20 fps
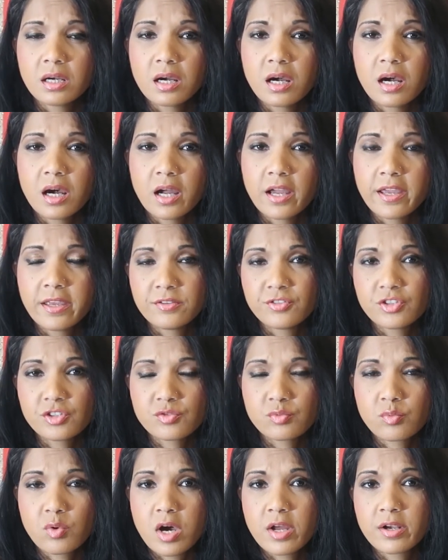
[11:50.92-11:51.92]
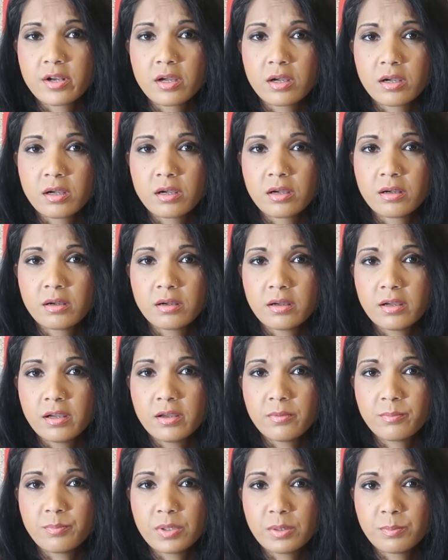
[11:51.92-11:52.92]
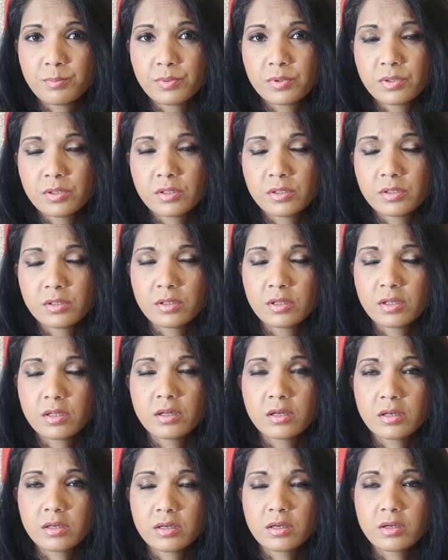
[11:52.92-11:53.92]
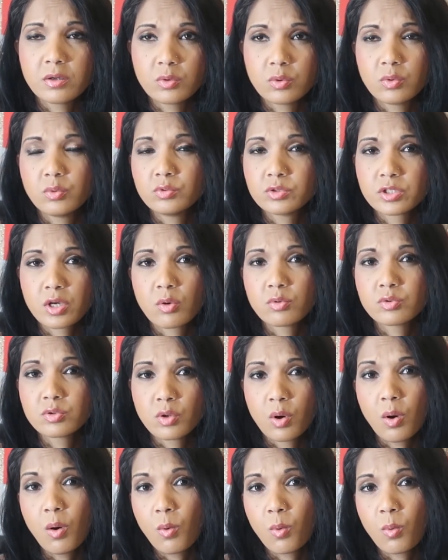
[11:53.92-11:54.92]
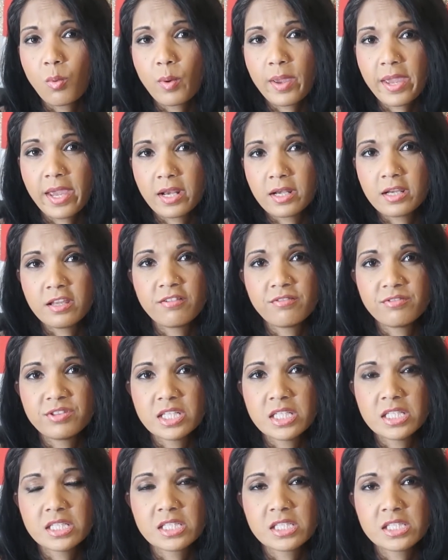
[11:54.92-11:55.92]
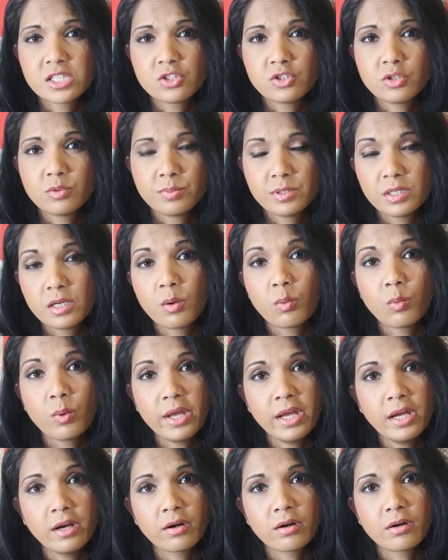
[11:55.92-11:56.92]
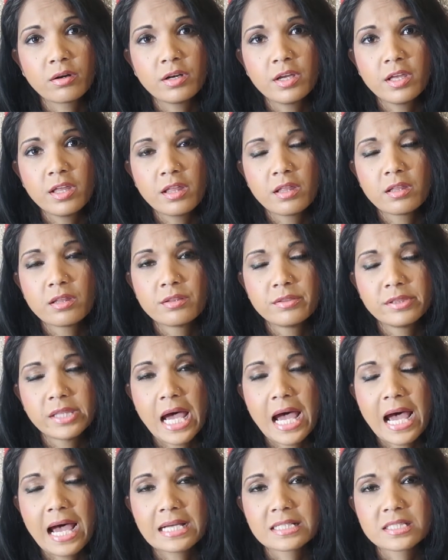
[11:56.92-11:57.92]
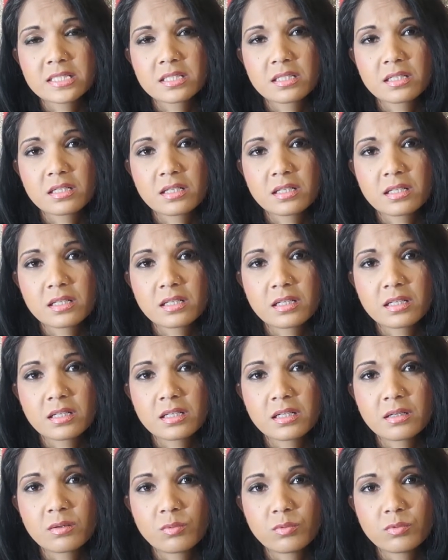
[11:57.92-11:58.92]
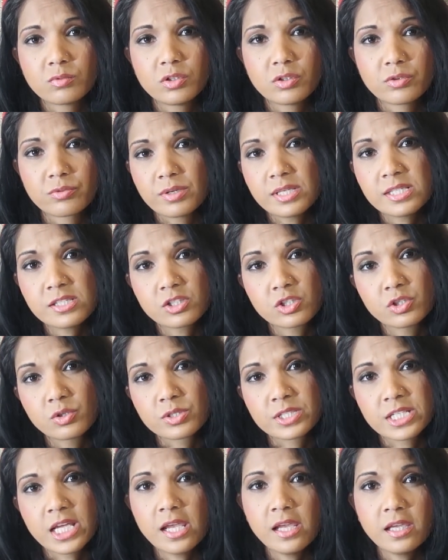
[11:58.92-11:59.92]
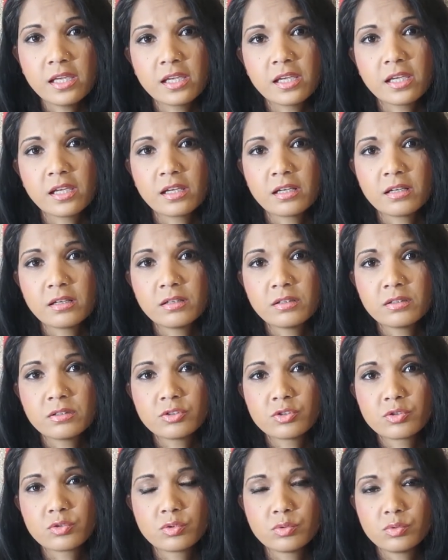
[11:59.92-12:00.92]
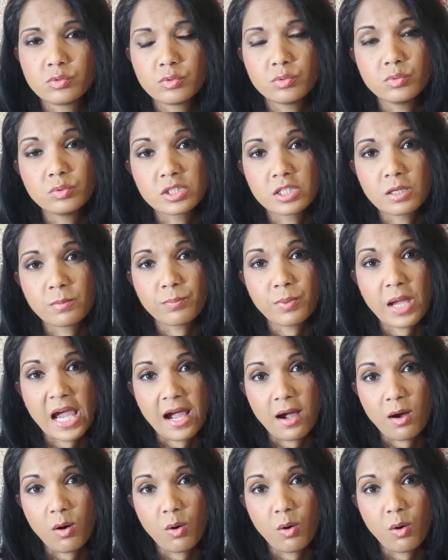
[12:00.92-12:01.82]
wanna people who don't know any of this to be aware that the risk you're taking to do dip at